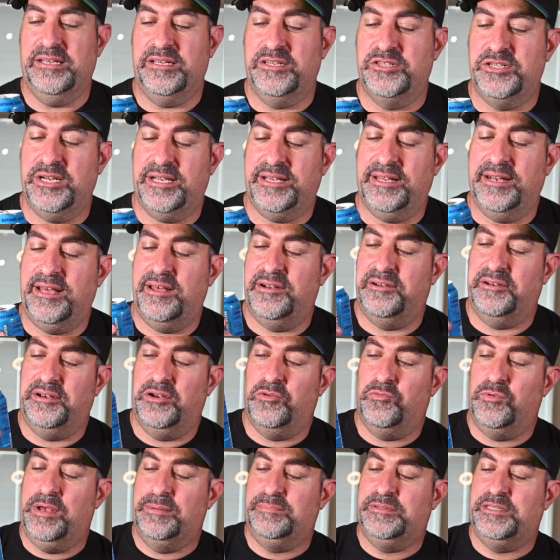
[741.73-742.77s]
You can check it out on
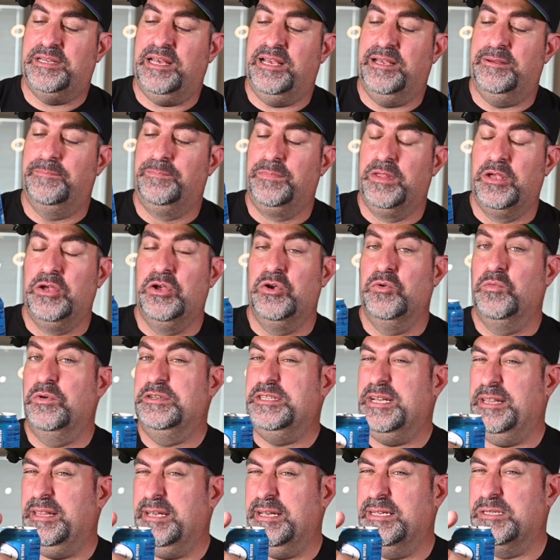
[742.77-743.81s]
their website,
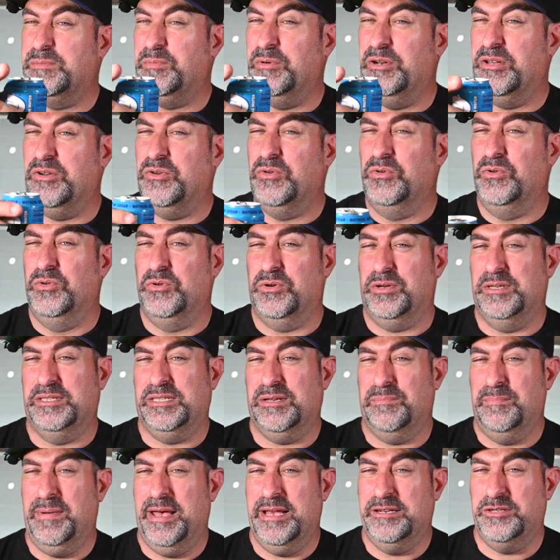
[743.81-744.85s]
which I think is pretty cool
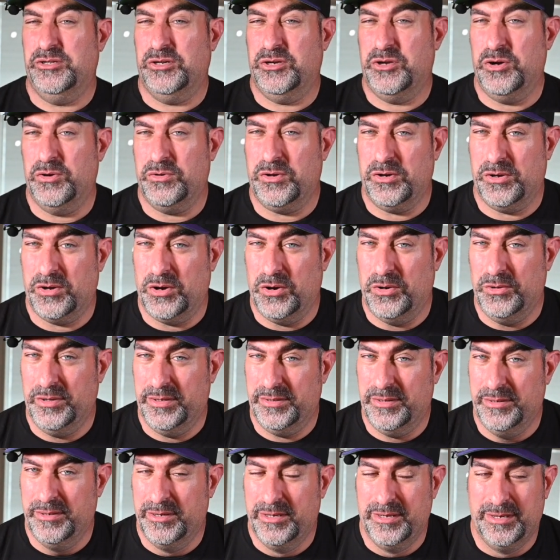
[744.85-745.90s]
because imagine
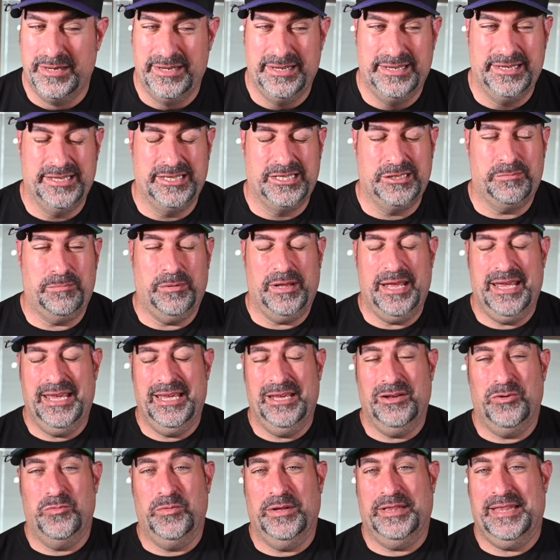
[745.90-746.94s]
Coca-Cola
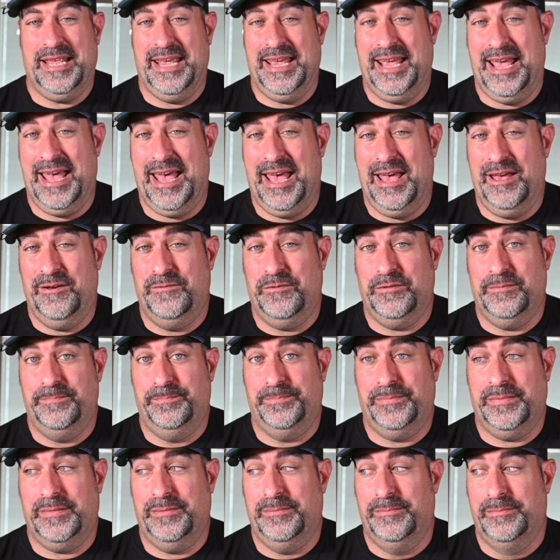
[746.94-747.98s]
displaying what they have
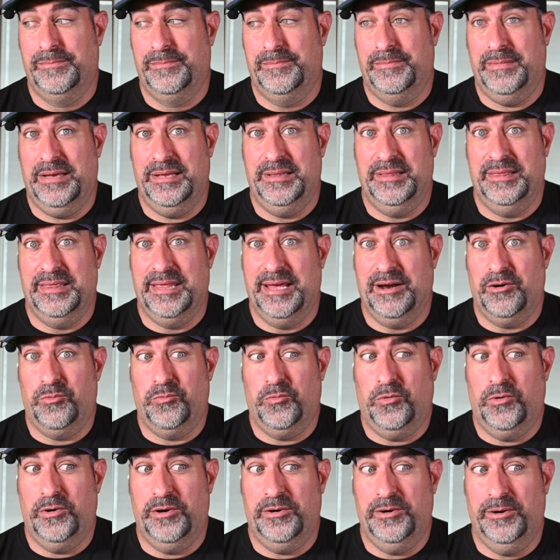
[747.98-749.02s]
in their
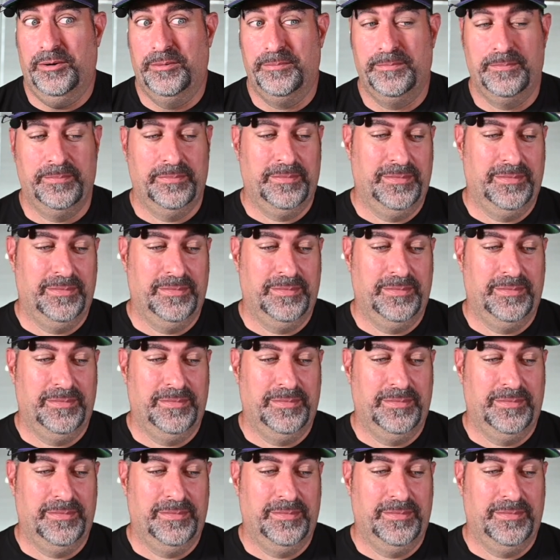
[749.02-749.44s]
water.